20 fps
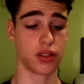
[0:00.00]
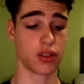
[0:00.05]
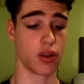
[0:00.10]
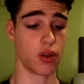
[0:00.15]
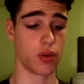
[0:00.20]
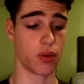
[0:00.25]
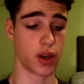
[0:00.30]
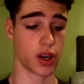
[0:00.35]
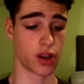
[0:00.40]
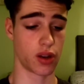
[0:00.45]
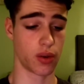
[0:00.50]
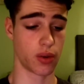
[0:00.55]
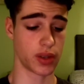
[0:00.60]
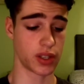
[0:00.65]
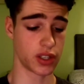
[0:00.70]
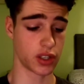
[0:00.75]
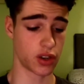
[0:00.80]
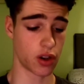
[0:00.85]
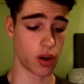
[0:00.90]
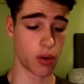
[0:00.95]
So we're
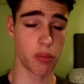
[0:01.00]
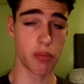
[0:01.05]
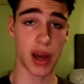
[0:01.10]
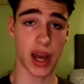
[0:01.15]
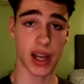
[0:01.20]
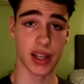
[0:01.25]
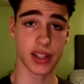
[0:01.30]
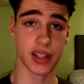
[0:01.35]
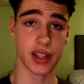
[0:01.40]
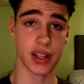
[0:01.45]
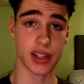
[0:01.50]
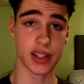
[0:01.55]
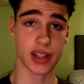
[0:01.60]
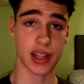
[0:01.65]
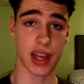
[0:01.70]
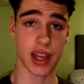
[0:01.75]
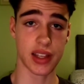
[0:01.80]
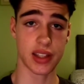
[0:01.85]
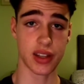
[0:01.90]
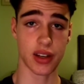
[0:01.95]
going to come back to
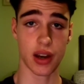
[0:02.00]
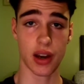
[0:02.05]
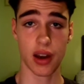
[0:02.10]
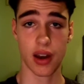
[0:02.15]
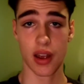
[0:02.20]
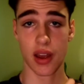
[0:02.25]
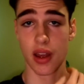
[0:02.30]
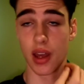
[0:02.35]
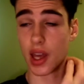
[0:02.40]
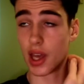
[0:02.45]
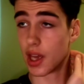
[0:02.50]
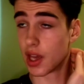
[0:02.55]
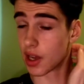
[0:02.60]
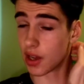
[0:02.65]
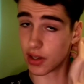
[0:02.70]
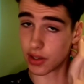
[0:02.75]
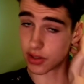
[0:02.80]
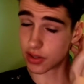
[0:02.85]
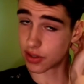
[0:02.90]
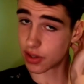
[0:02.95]
this later
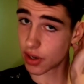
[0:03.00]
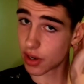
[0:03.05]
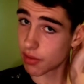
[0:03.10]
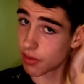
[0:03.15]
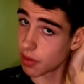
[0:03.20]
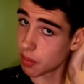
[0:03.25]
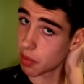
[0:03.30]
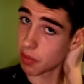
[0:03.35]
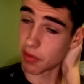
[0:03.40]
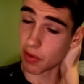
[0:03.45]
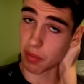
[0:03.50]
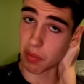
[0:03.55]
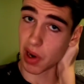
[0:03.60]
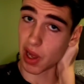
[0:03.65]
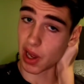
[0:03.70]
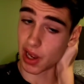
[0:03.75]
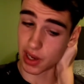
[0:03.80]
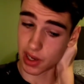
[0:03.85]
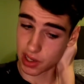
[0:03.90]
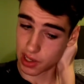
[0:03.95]
because none of them have
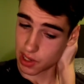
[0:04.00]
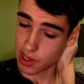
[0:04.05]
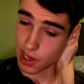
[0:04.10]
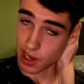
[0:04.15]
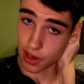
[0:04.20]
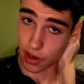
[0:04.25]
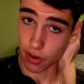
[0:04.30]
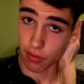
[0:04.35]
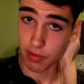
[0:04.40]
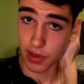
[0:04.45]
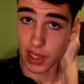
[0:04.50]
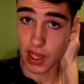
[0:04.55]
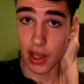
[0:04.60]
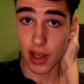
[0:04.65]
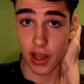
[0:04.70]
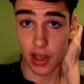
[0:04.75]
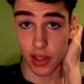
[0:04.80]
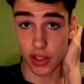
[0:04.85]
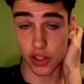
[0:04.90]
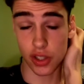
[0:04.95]
replied and hopefully
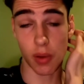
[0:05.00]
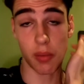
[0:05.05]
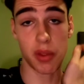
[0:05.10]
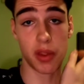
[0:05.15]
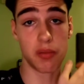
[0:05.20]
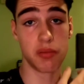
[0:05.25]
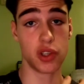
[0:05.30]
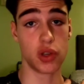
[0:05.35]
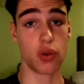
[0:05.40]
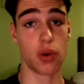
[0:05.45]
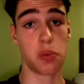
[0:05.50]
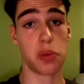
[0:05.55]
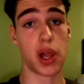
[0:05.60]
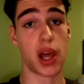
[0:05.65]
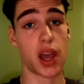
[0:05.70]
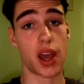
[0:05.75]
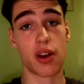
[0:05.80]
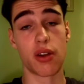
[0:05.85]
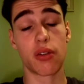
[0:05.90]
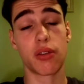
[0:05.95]
some of them do
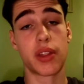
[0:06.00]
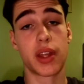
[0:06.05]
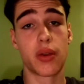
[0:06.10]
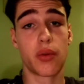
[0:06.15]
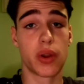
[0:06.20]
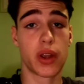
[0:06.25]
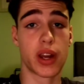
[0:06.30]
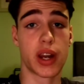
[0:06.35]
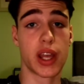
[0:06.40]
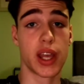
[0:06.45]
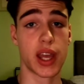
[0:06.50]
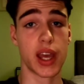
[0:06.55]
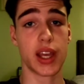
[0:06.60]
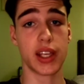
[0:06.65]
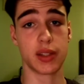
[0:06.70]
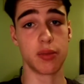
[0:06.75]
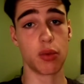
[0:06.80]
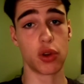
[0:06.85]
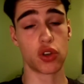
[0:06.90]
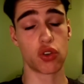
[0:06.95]
reply. I don't think we're going to
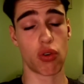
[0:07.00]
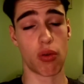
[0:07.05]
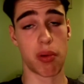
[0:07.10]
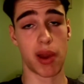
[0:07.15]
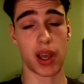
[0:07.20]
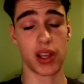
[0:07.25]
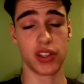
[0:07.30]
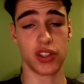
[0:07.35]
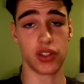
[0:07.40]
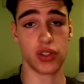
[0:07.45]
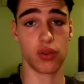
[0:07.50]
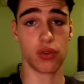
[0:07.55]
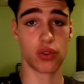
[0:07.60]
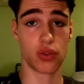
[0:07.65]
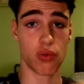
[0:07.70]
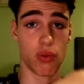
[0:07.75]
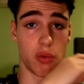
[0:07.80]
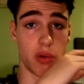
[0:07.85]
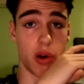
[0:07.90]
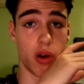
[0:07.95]
get as much replies as
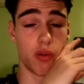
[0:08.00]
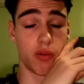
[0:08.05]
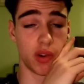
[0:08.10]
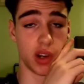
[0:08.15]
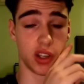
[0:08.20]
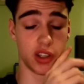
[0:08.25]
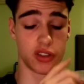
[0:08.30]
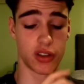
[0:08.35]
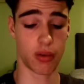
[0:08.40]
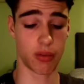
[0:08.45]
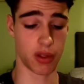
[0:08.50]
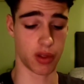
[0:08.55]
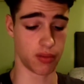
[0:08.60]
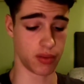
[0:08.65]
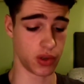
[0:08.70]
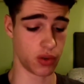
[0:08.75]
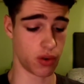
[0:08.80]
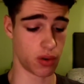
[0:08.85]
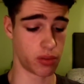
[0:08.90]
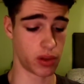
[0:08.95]
usual, but hopefully some of
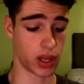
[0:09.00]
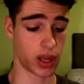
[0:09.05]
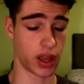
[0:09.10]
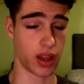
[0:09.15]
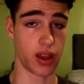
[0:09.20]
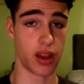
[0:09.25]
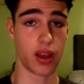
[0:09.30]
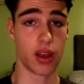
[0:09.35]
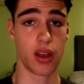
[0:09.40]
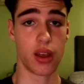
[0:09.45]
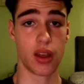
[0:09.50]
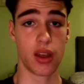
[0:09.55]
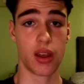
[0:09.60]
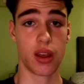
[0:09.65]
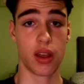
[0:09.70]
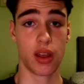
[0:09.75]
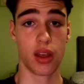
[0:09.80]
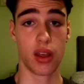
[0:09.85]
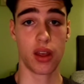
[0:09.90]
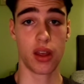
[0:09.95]
them do reply.
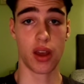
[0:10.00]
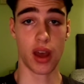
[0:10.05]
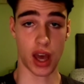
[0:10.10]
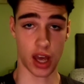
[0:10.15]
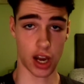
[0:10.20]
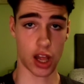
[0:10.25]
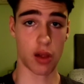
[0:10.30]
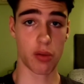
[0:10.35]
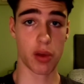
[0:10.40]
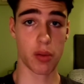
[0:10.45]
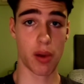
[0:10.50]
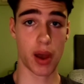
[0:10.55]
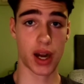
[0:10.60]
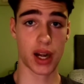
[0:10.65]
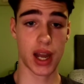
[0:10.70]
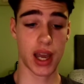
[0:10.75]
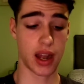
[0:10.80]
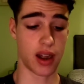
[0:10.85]
And I'll be back